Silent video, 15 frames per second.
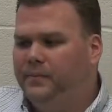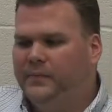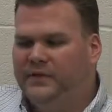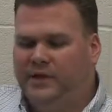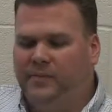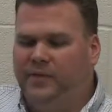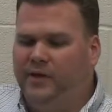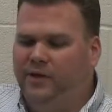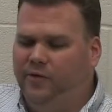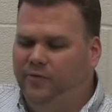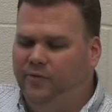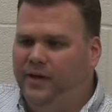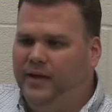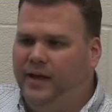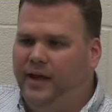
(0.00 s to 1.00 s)
something you
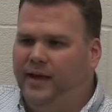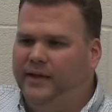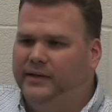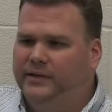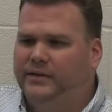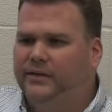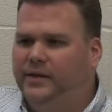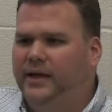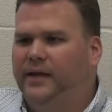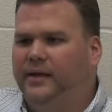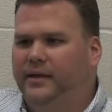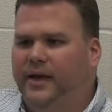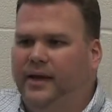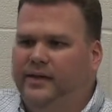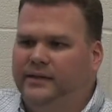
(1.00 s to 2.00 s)
realize looking
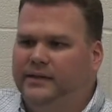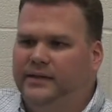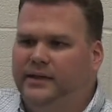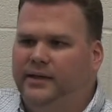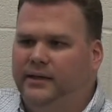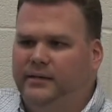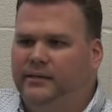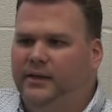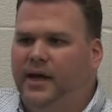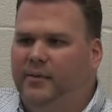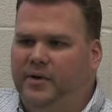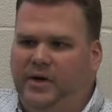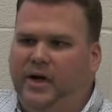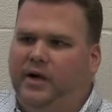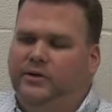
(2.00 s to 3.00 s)
at that is that
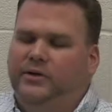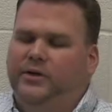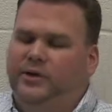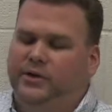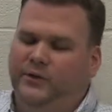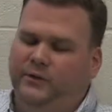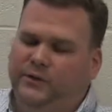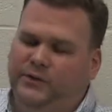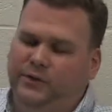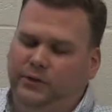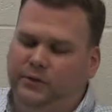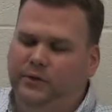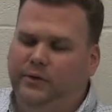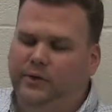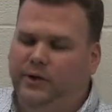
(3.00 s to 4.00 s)
I'm a non-traditional
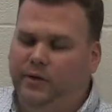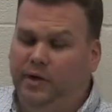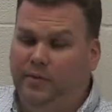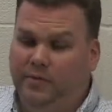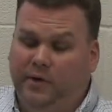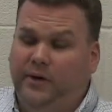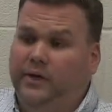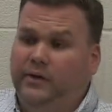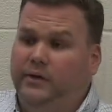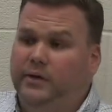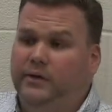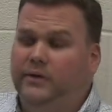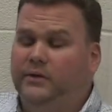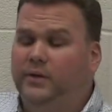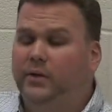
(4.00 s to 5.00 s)
student. You know, I'm 32
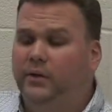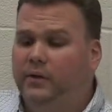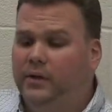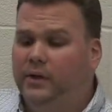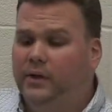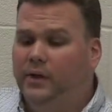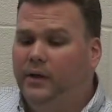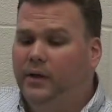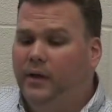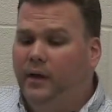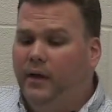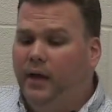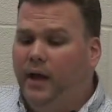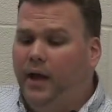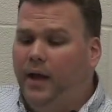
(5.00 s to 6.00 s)
years old,
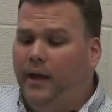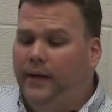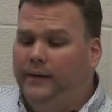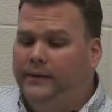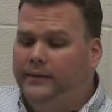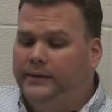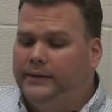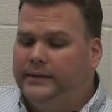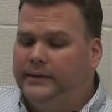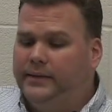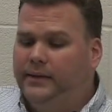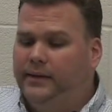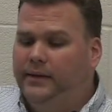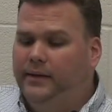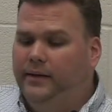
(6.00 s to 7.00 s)
and
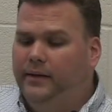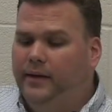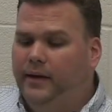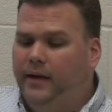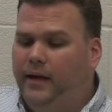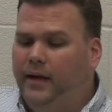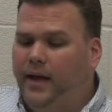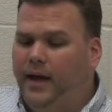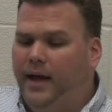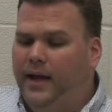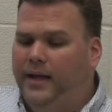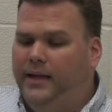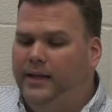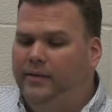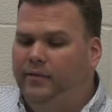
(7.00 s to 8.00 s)

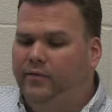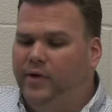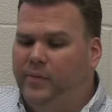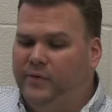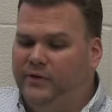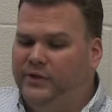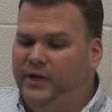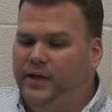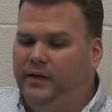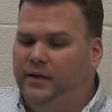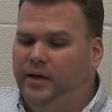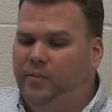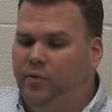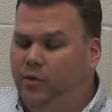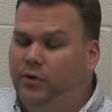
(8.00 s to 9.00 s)
I represent
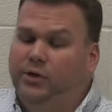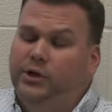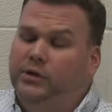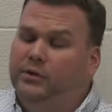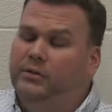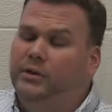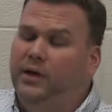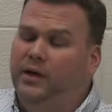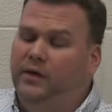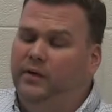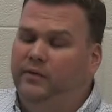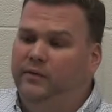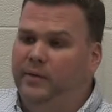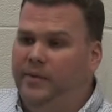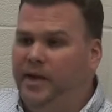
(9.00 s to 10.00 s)
a portion
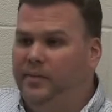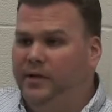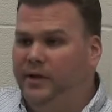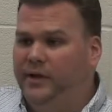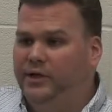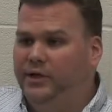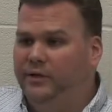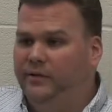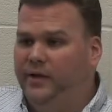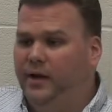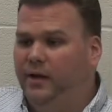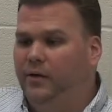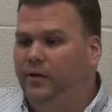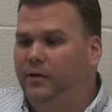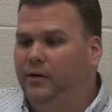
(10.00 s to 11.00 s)
of the population of
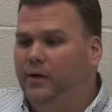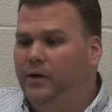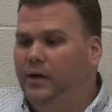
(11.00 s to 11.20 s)
Carroll.